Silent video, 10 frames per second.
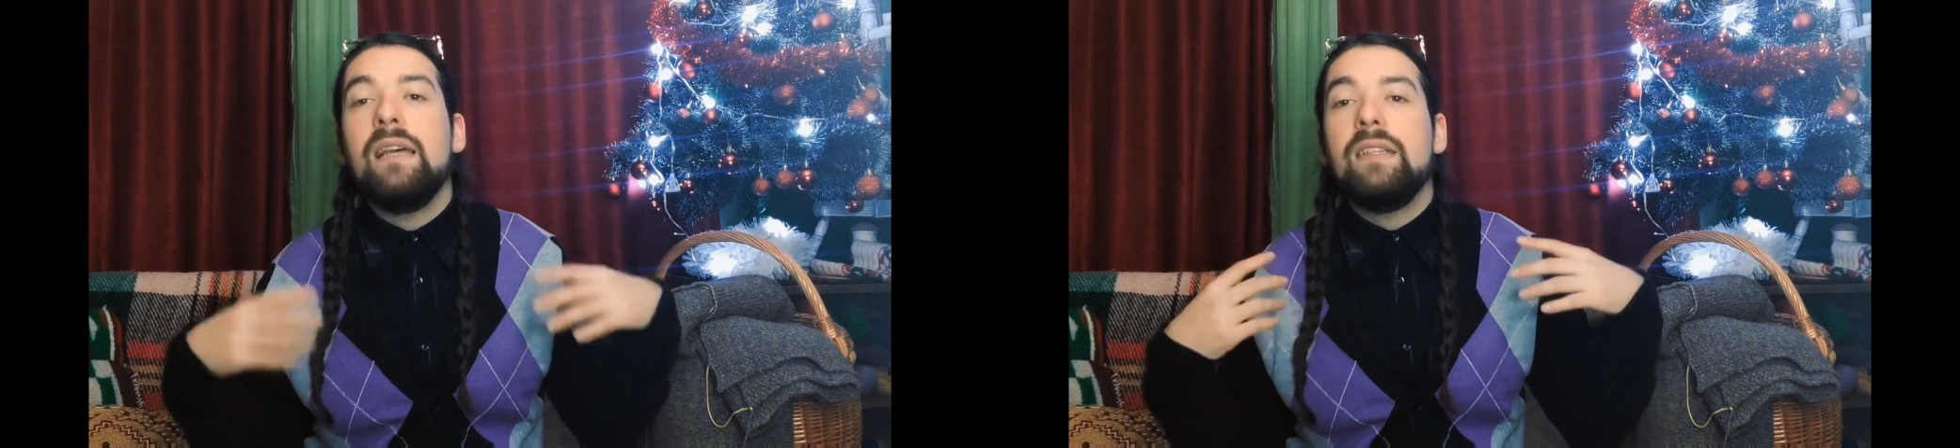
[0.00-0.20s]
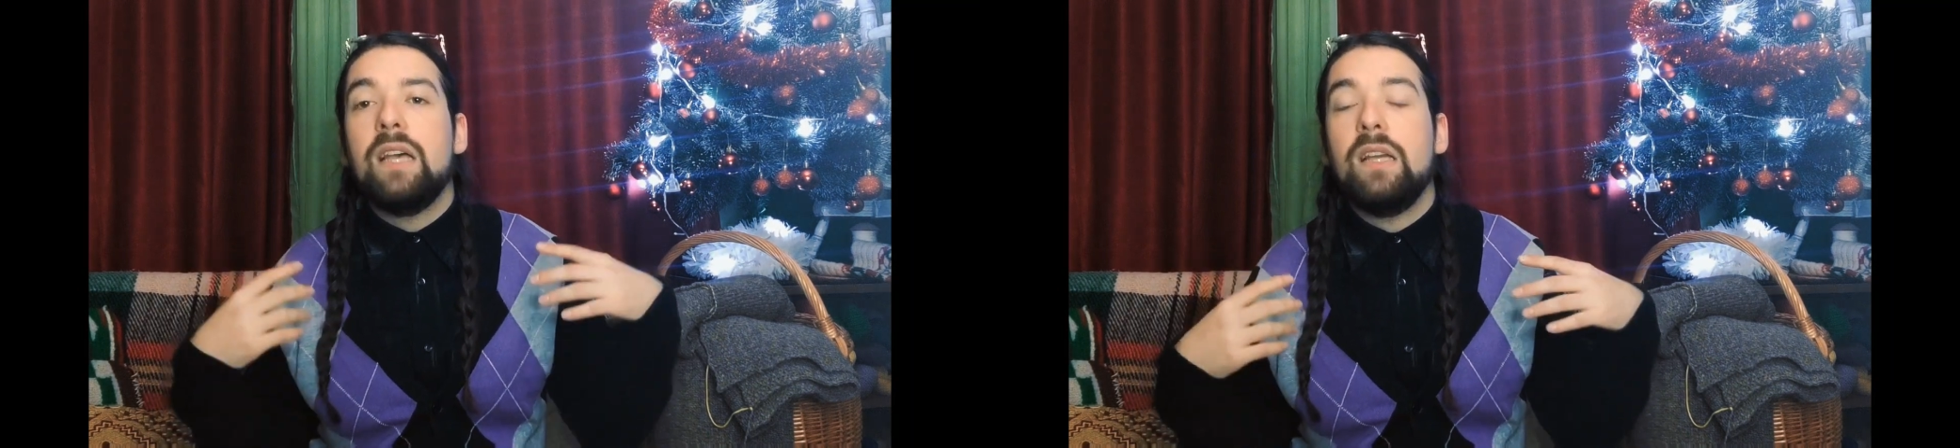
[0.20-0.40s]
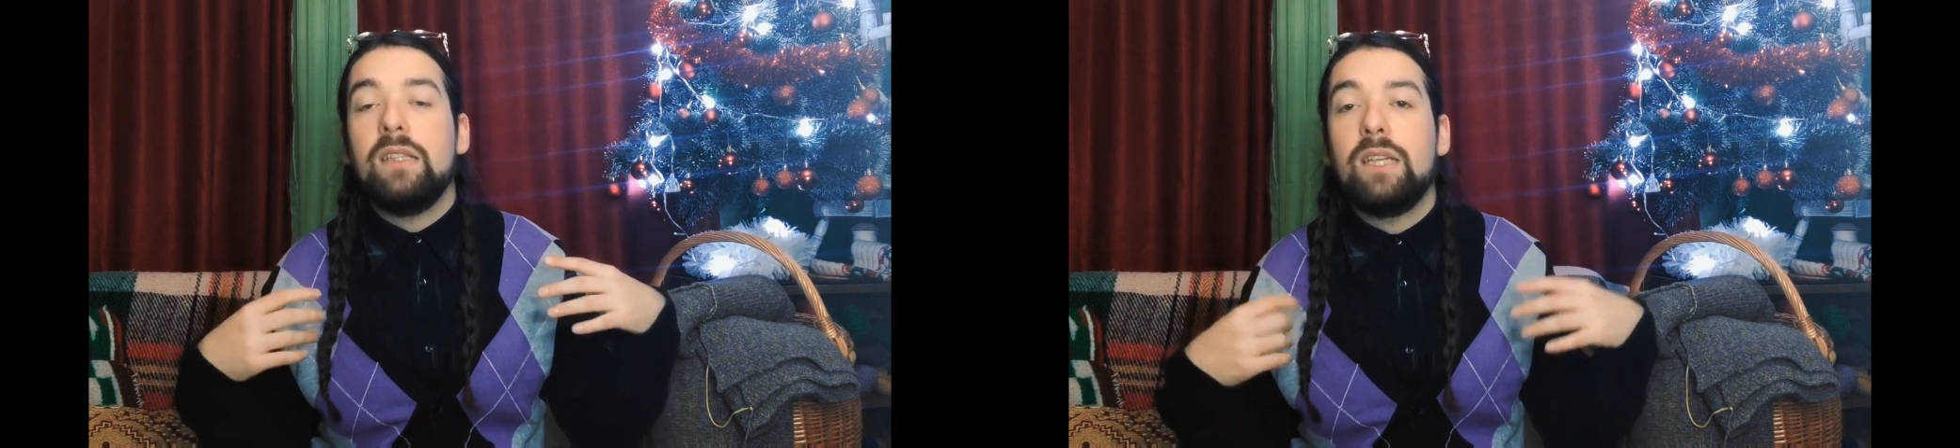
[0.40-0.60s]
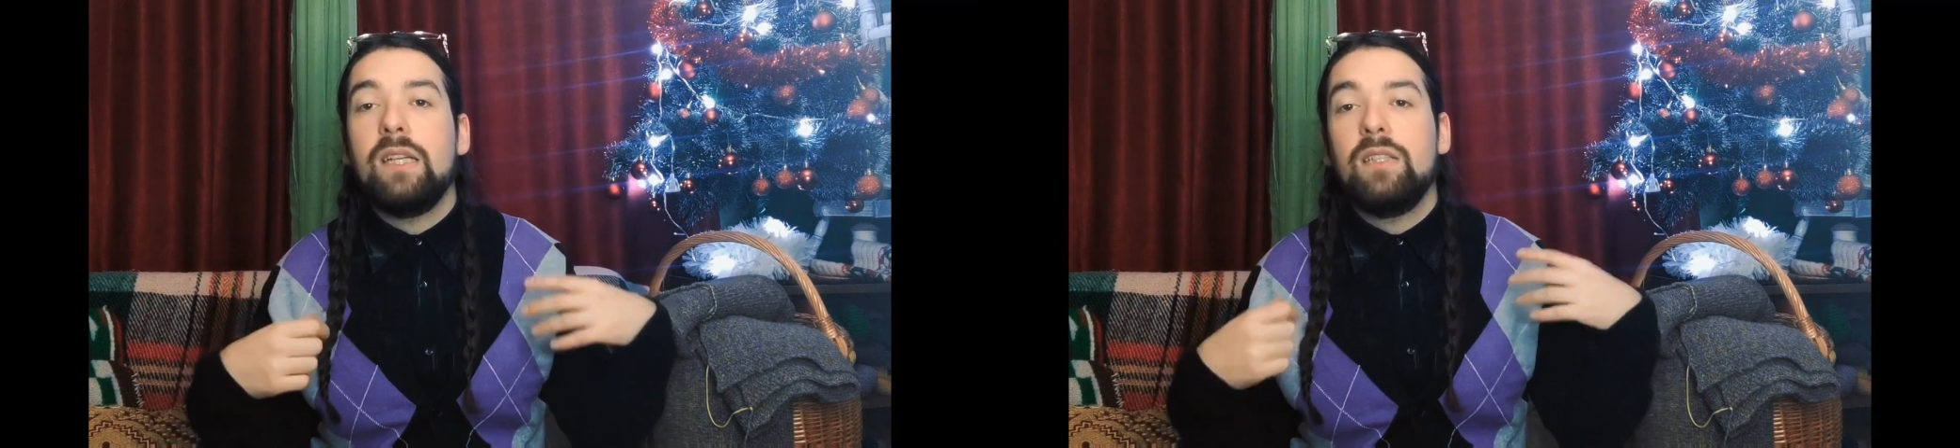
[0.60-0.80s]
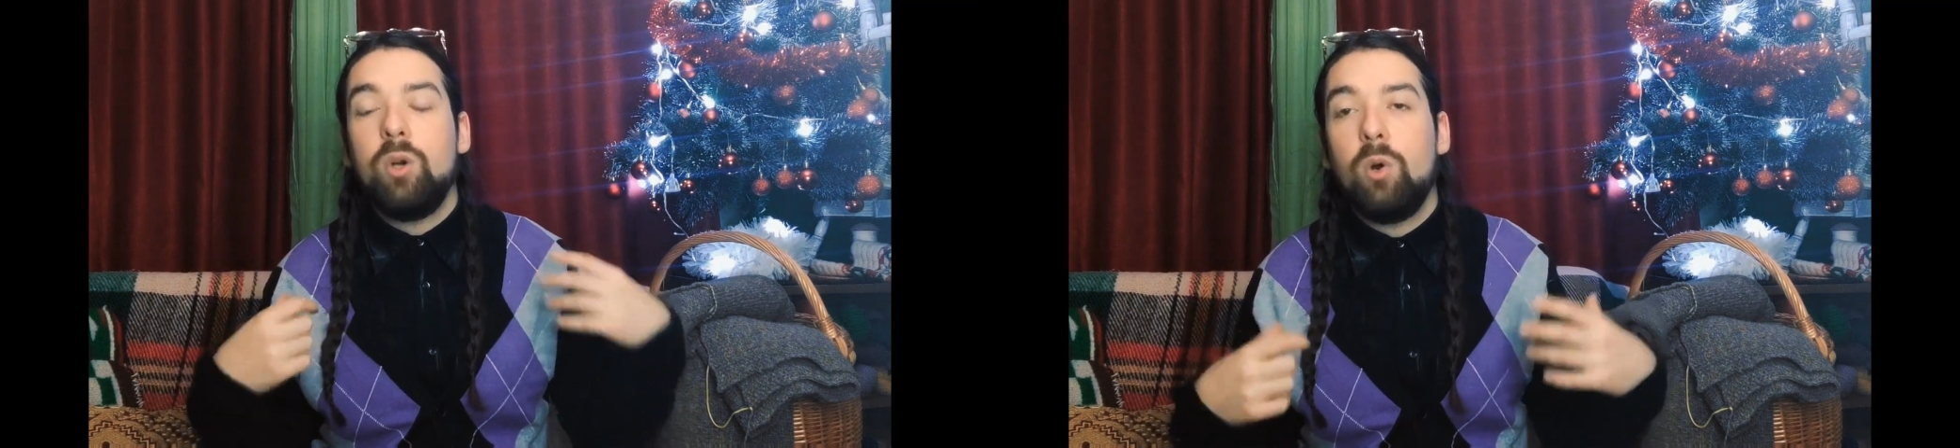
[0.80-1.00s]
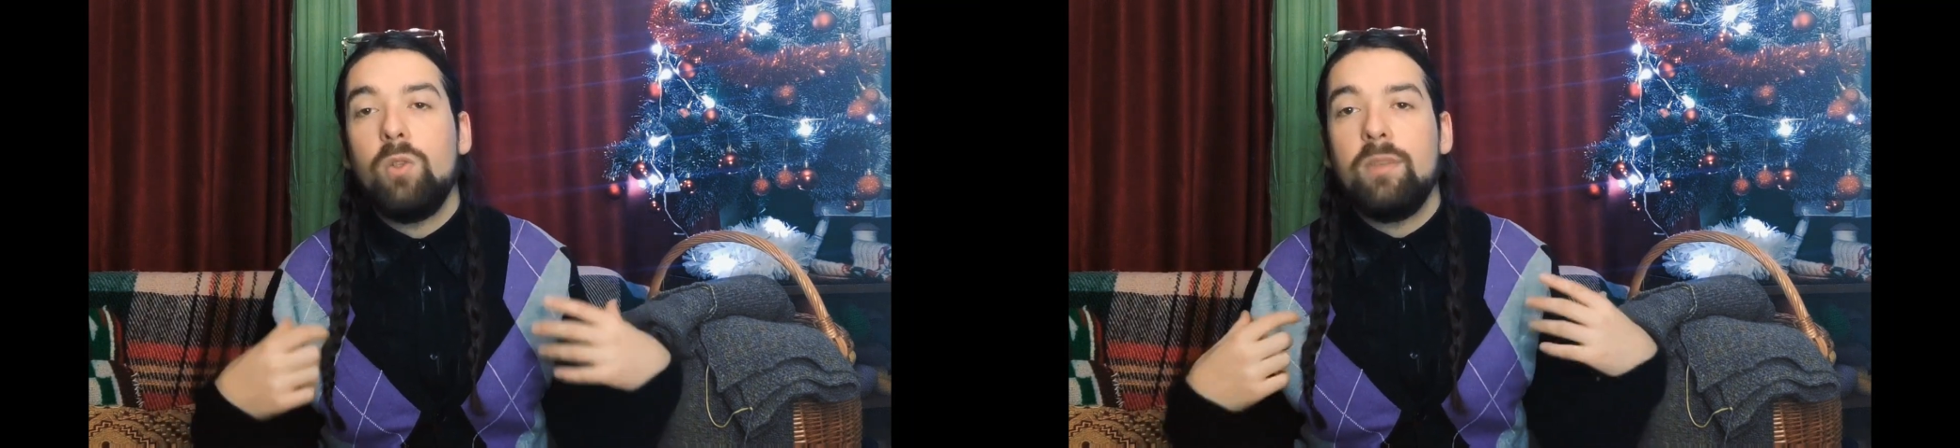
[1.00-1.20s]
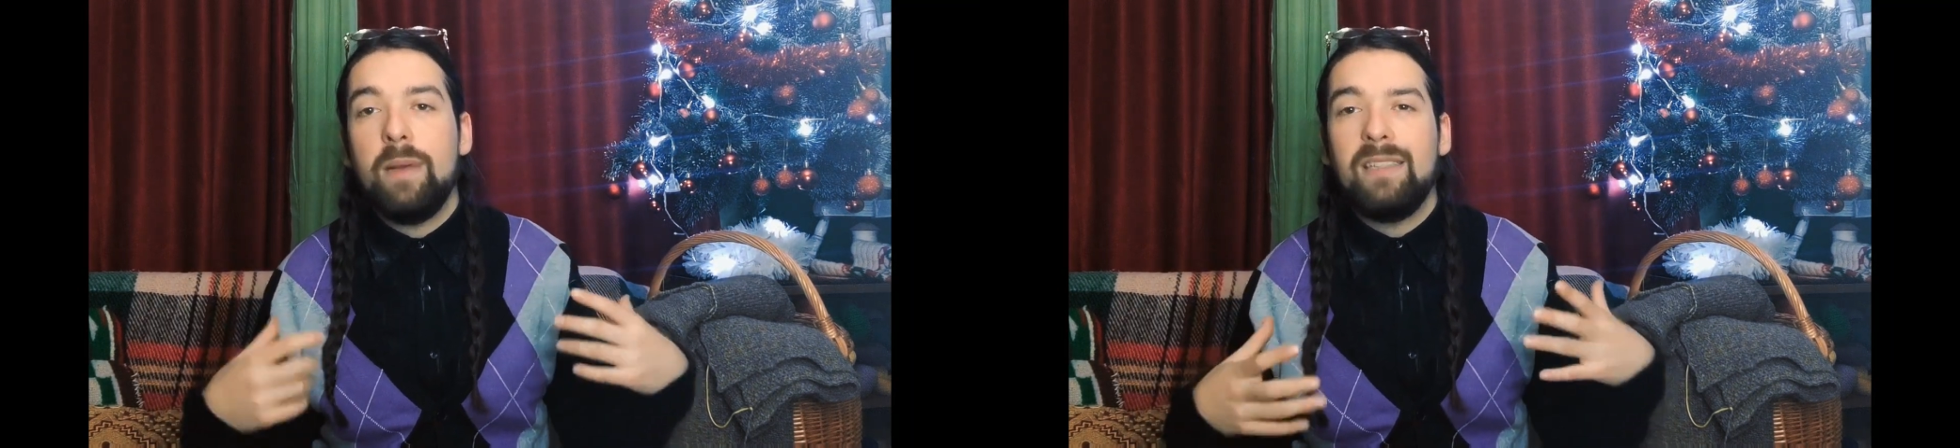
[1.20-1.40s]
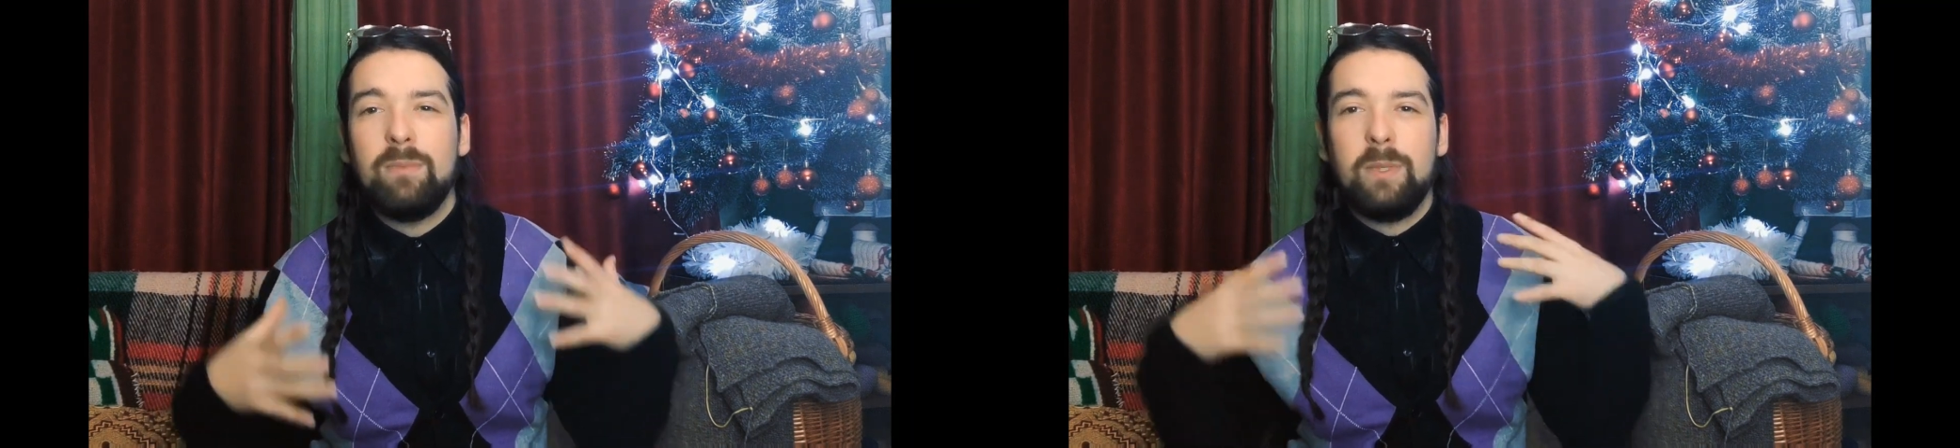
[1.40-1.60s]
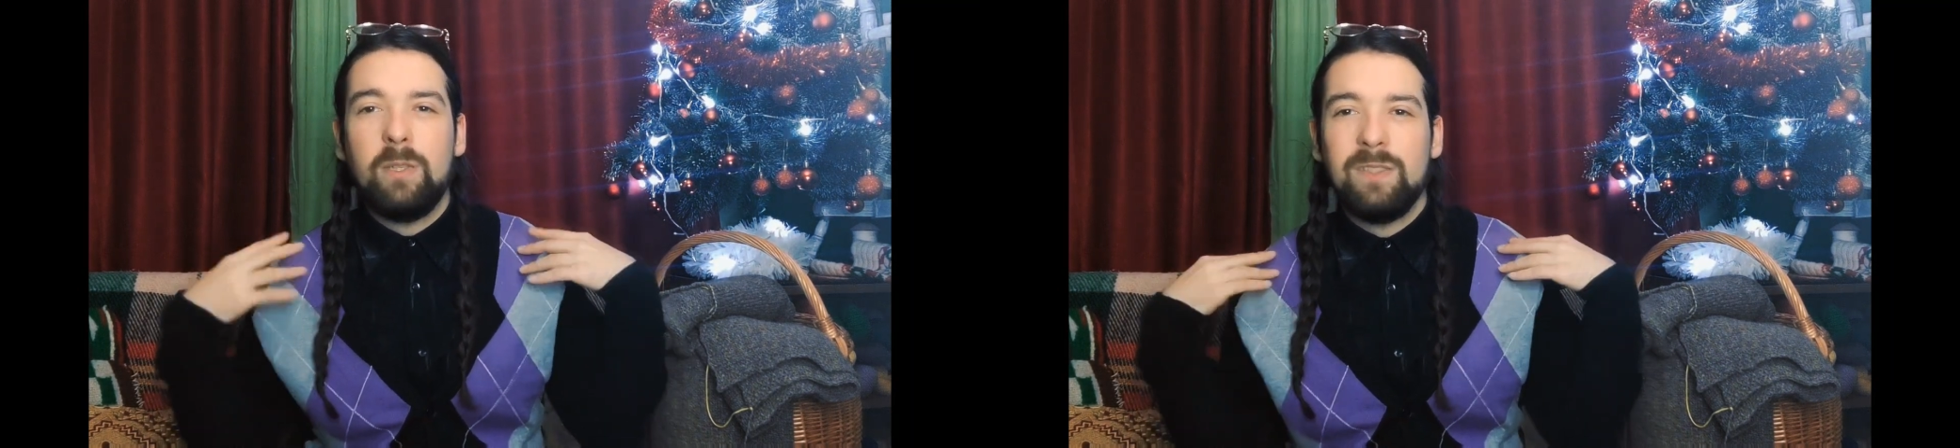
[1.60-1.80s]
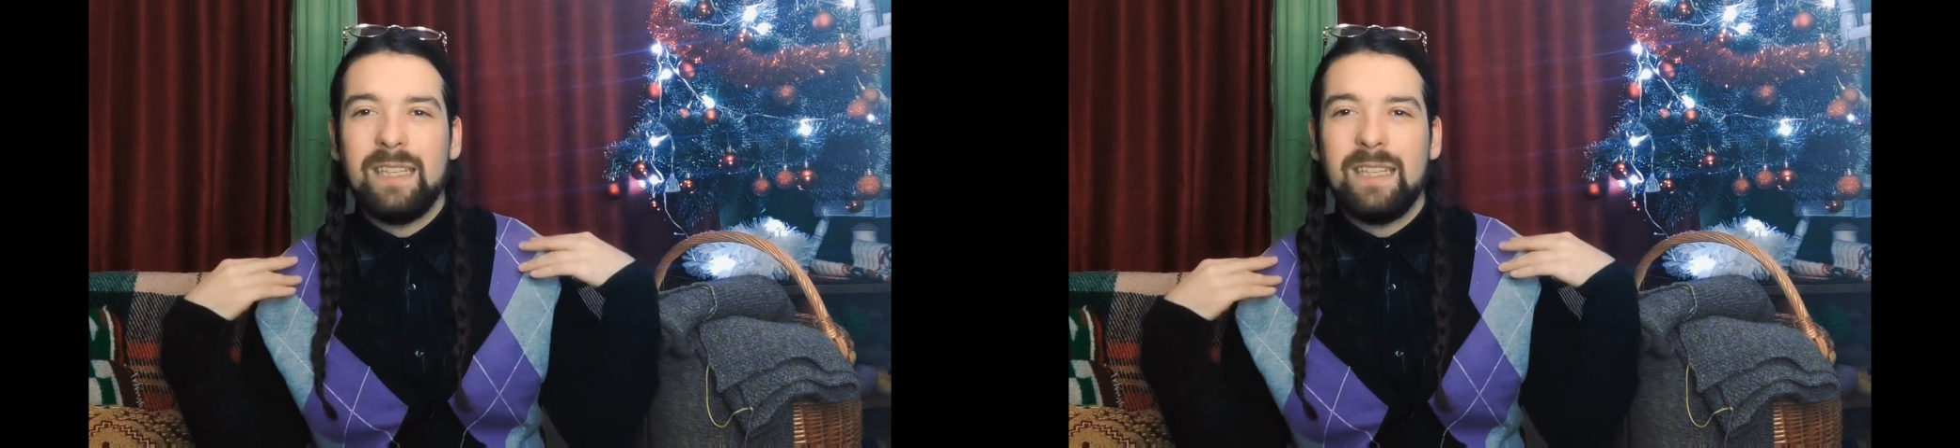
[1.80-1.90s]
So it's going to hold better because